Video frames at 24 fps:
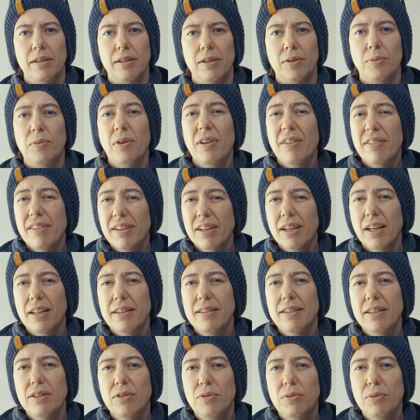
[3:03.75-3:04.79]
One thing I
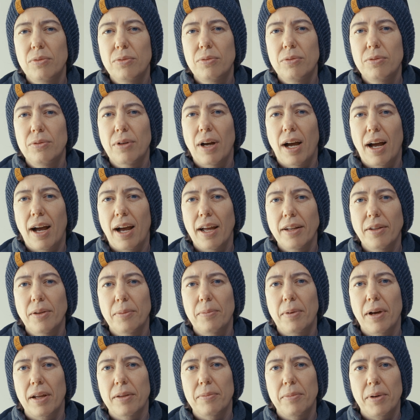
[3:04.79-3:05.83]
need to add
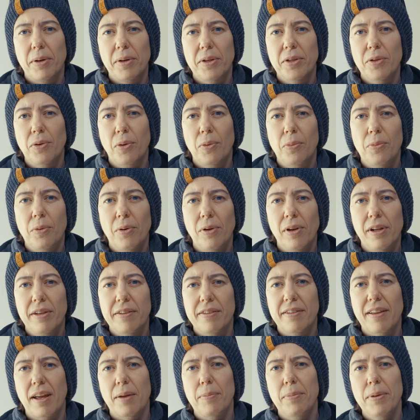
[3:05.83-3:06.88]
about merino wool
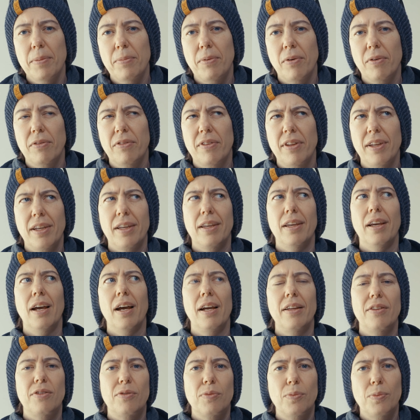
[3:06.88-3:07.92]
is that people think, yeah,
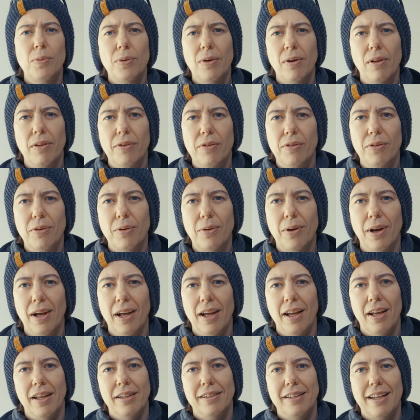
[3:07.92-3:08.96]
it's wool, so
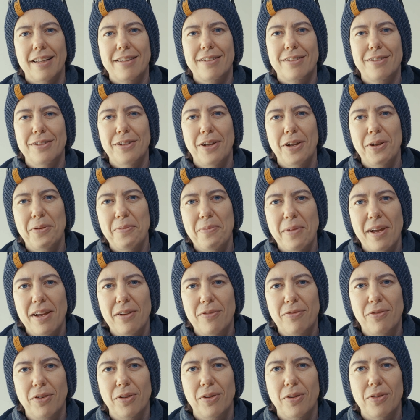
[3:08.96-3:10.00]
that's not
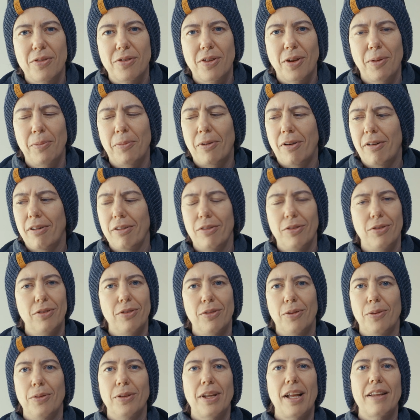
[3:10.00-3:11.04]
made for the summer.
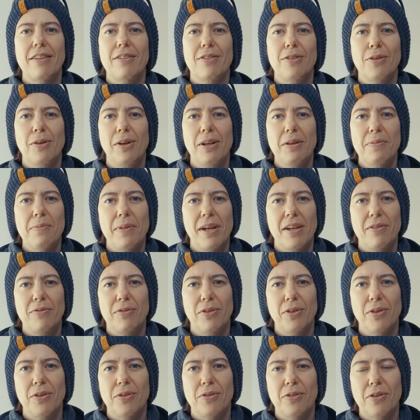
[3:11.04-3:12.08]
No, that's totally made
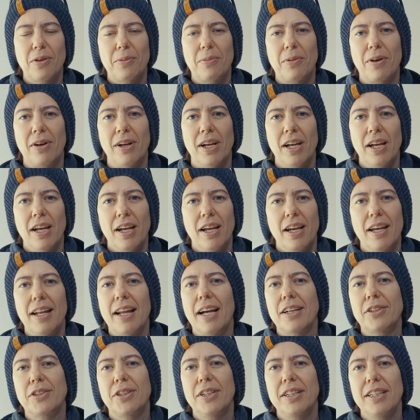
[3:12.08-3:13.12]
for the summer. It
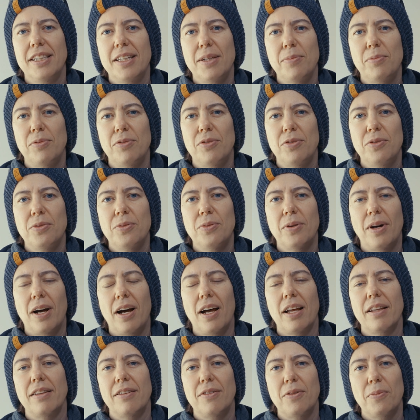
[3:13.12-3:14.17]
actually keeps you
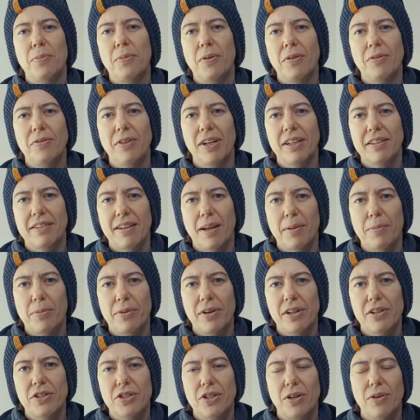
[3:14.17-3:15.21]
at the perfect
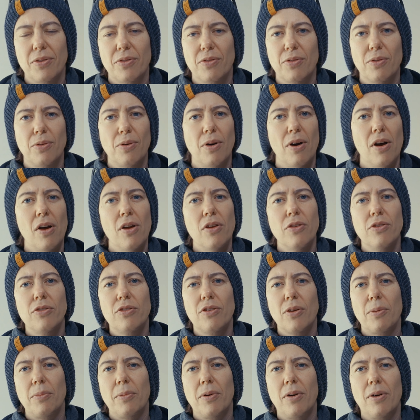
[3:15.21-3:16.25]
temperature. So
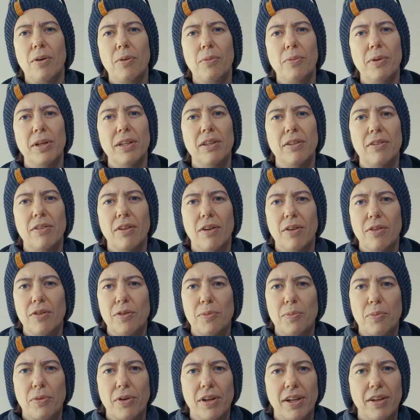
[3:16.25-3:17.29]
summer, winter,
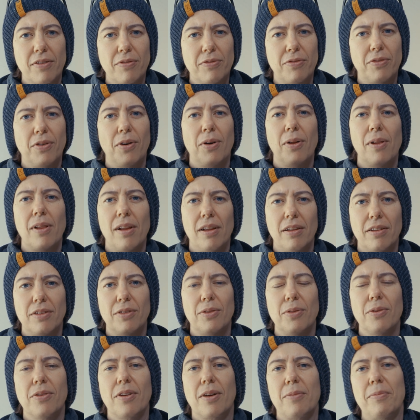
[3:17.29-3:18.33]
spring, fall,
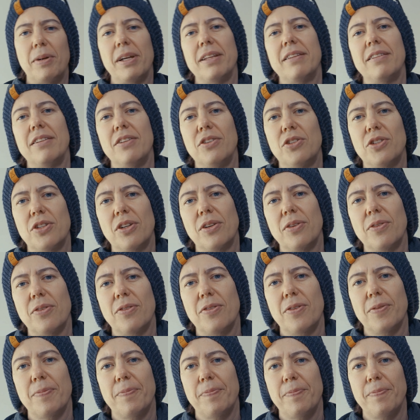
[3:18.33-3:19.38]
those are my
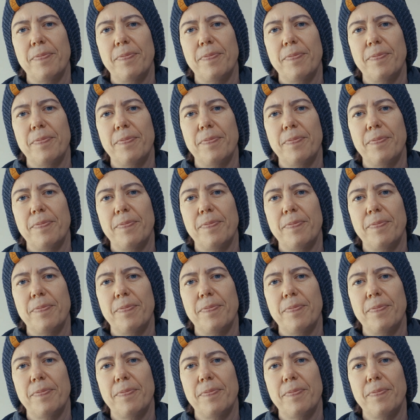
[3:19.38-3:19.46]
t-shirts.